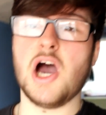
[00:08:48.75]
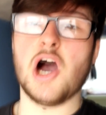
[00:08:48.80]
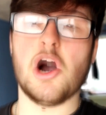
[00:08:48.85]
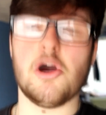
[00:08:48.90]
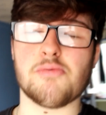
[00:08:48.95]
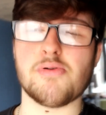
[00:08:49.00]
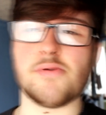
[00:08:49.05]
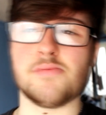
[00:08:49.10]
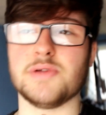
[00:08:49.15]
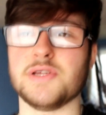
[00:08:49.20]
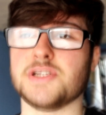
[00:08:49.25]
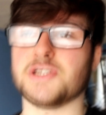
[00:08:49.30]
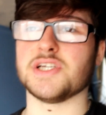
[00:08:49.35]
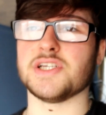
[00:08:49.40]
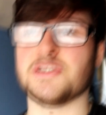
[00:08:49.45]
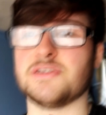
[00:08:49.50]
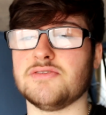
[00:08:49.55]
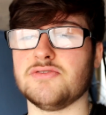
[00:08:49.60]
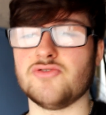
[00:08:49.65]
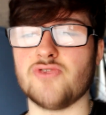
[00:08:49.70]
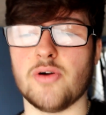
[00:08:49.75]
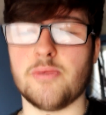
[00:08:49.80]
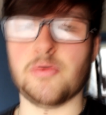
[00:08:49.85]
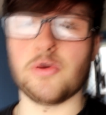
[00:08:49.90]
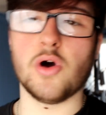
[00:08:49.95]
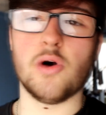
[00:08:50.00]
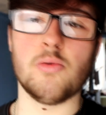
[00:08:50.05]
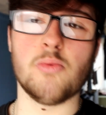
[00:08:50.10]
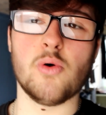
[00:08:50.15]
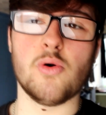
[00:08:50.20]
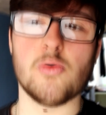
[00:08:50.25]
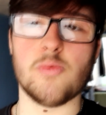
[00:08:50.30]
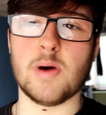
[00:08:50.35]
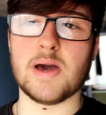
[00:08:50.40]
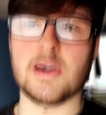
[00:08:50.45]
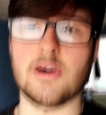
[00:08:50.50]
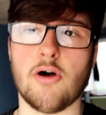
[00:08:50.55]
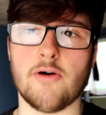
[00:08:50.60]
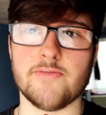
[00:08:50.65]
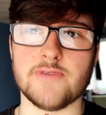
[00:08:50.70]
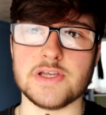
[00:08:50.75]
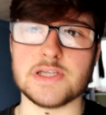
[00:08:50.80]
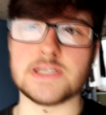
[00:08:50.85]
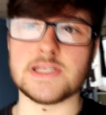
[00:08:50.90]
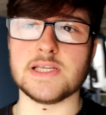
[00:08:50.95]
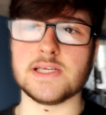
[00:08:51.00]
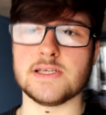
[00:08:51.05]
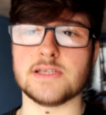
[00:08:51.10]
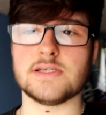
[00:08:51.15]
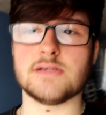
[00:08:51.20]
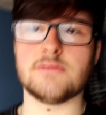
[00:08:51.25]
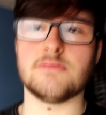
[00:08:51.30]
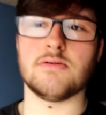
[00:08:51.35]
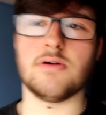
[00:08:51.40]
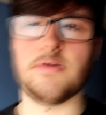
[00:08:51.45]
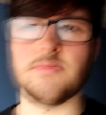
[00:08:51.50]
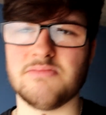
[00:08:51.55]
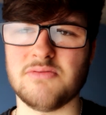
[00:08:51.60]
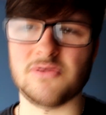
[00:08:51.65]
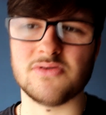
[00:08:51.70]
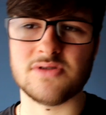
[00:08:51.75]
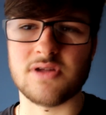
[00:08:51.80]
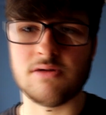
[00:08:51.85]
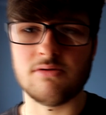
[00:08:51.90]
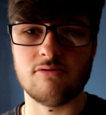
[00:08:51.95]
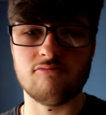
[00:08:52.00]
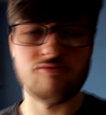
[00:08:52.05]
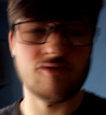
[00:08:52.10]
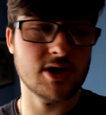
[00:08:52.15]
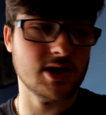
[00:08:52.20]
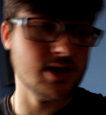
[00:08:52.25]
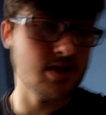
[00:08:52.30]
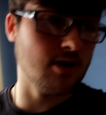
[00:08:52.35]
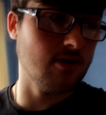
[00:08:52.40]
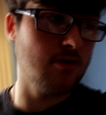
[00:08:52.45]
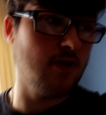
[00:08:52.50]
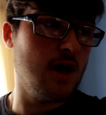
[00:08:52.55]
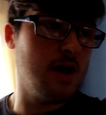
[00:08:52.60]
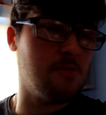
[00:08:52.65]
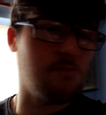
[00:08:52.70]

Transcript: I'll probably just drop a lot of water weight, obviously. I don't really know.